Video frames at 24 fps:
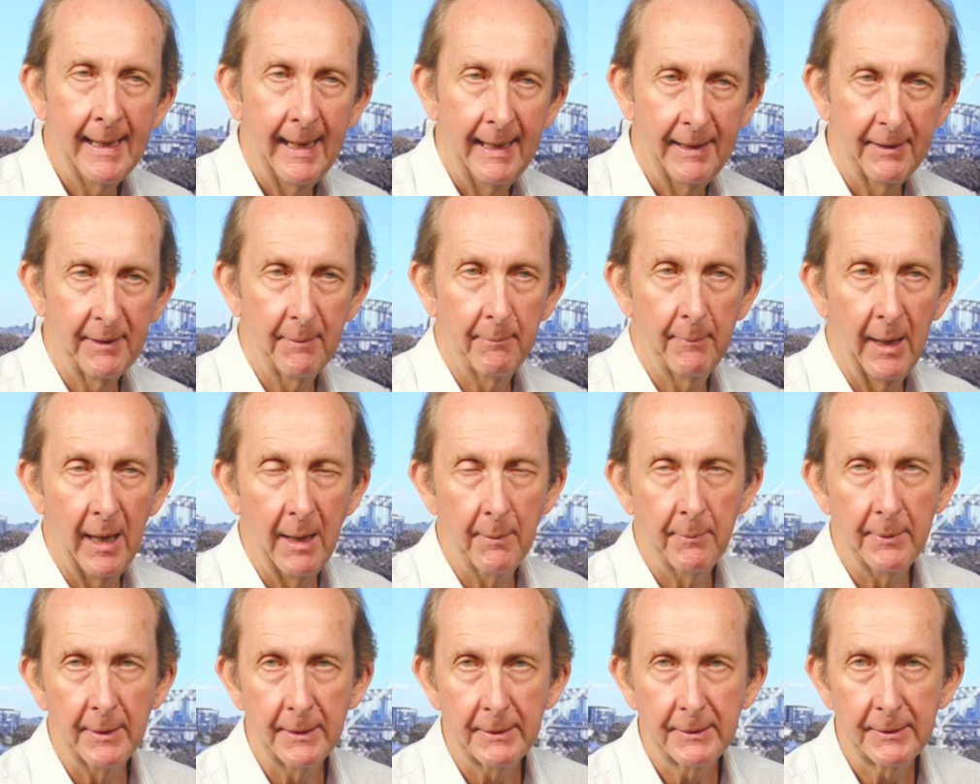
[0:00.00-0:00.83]
And at the
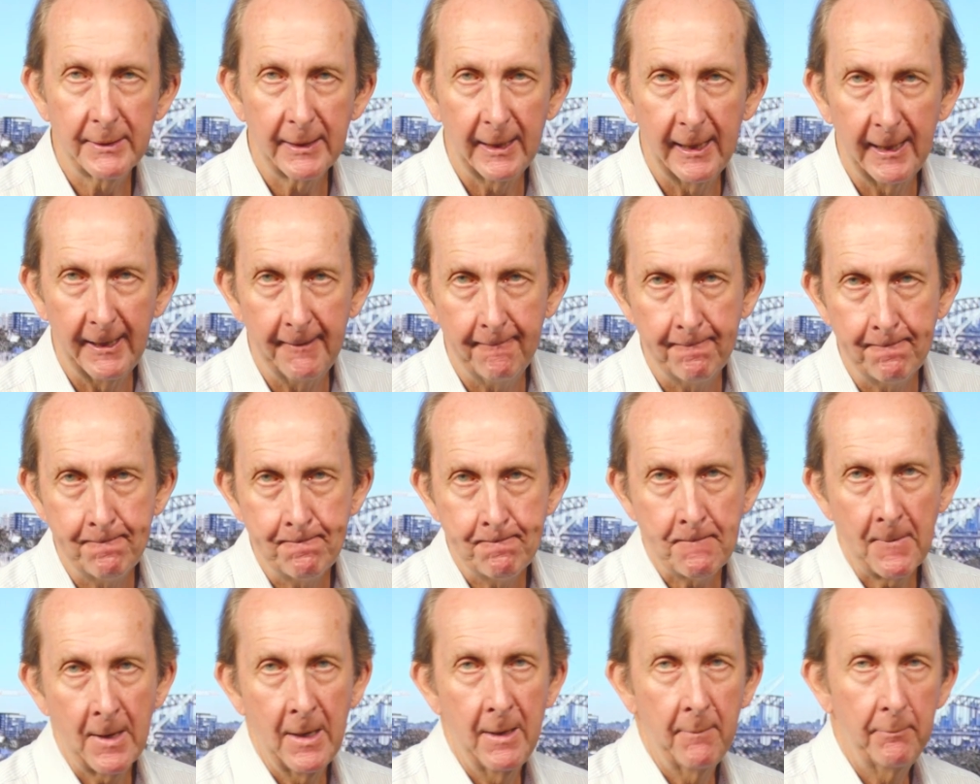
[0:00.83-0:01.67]
moment,
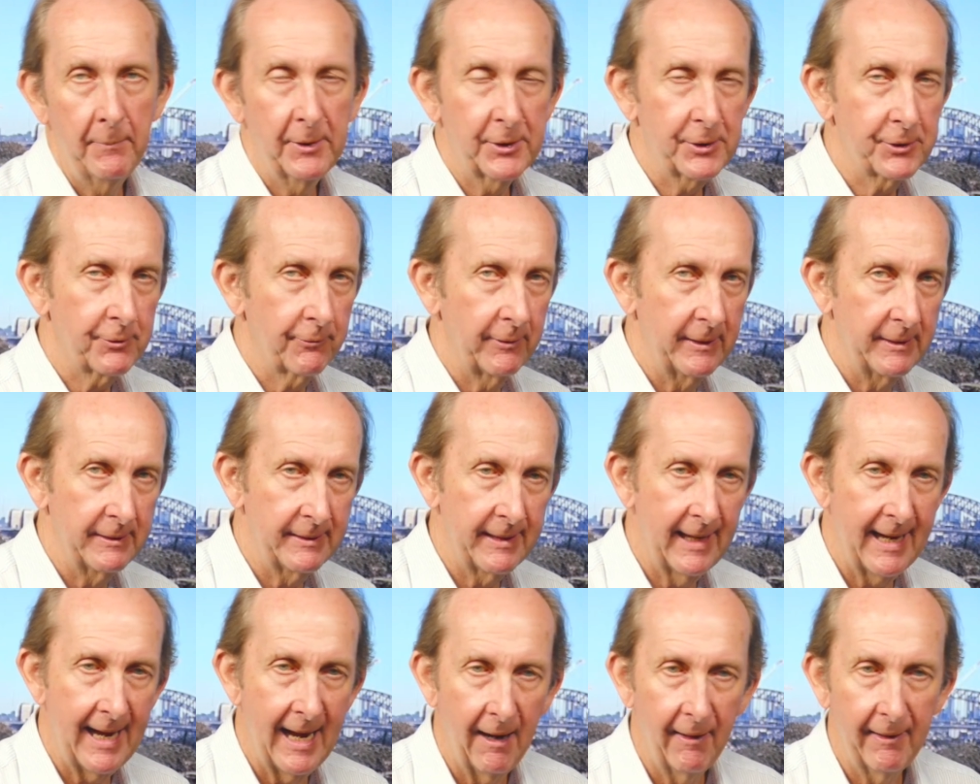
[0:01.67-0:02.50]
Mr.
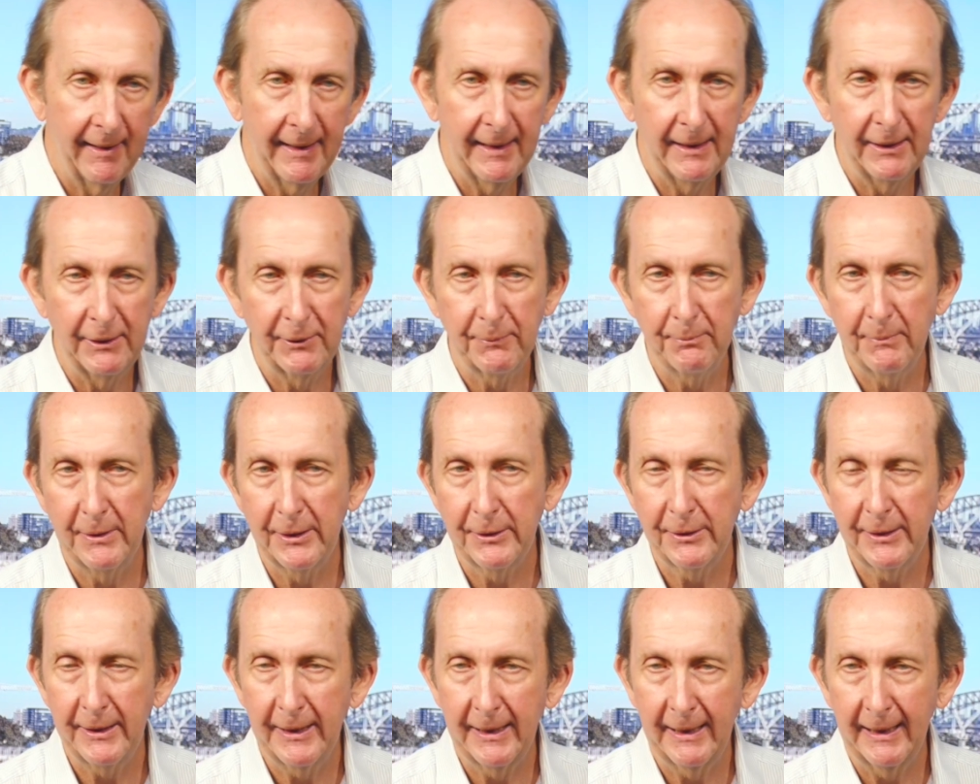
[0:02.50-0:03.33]
Endau is
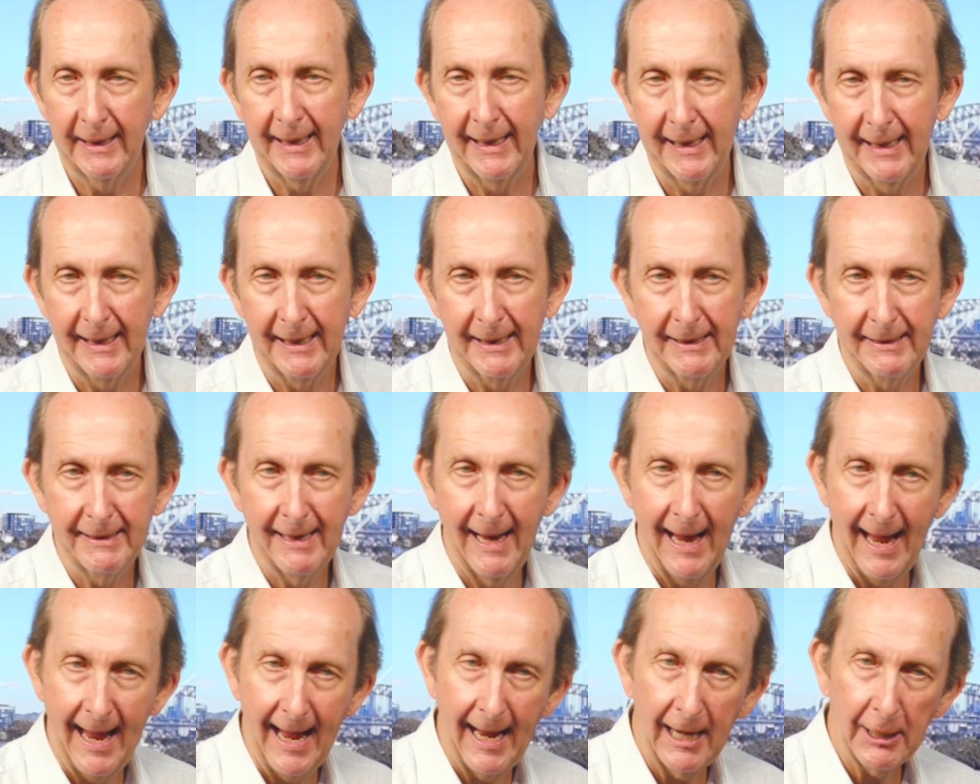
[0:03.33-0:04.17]
missing in
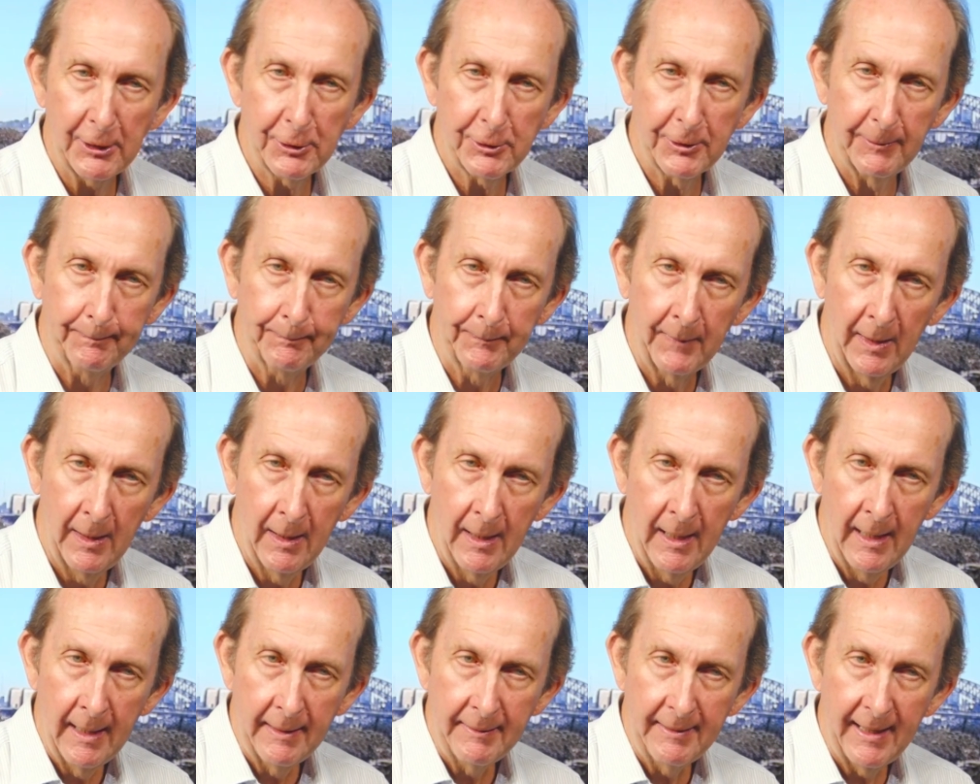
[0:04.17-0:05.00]
action.
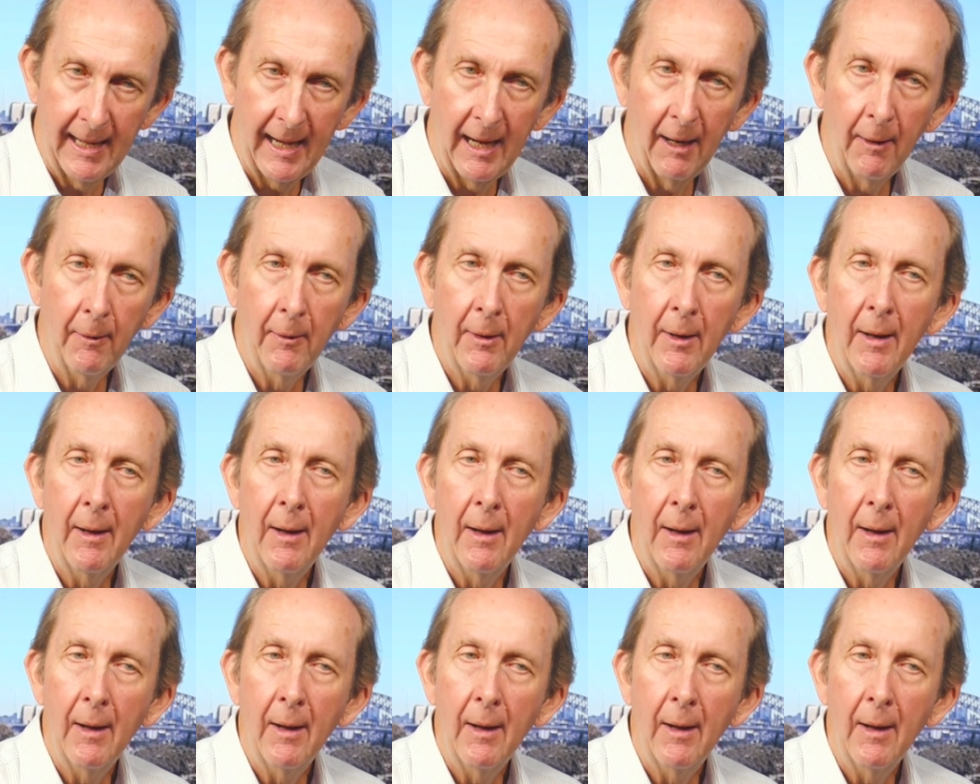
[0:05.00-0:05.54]
Now,